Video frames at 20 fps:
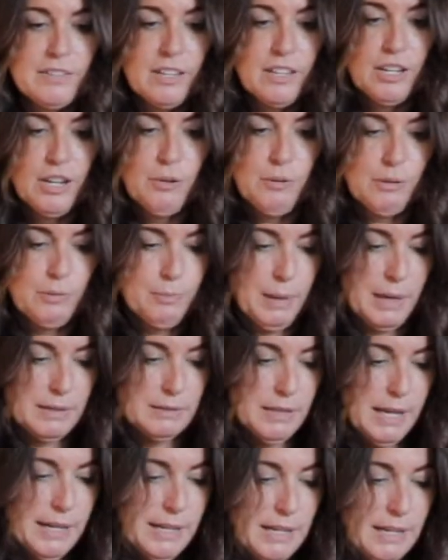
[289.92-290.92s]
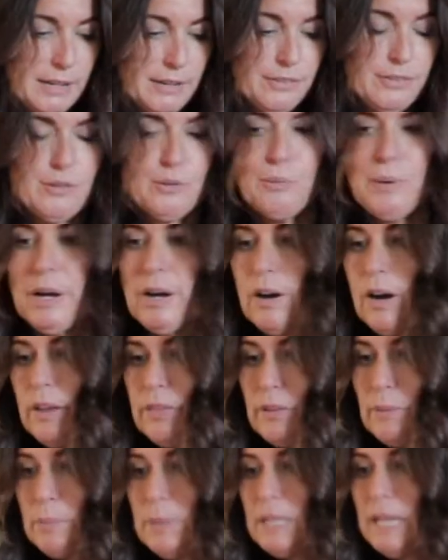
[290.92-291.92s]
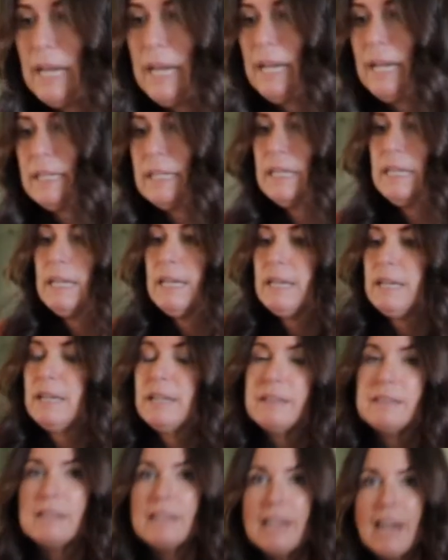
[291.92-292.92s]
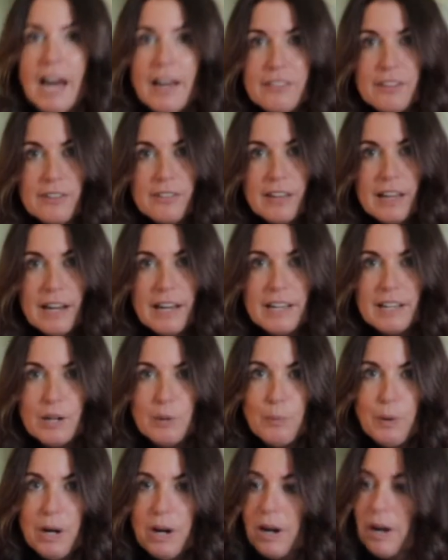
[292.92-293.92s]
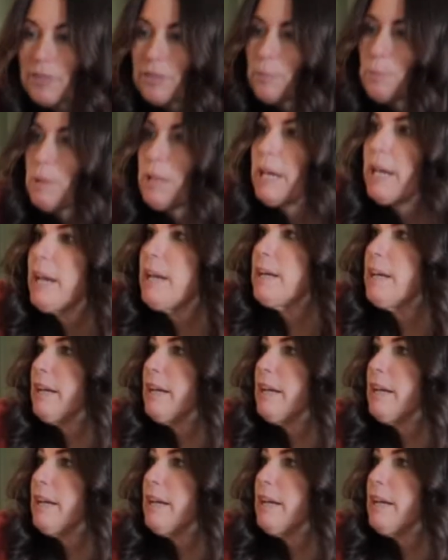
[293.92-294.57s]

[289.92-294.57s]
going to go with my leggings to wear on the plane. The other thing I'm going to wear on the plane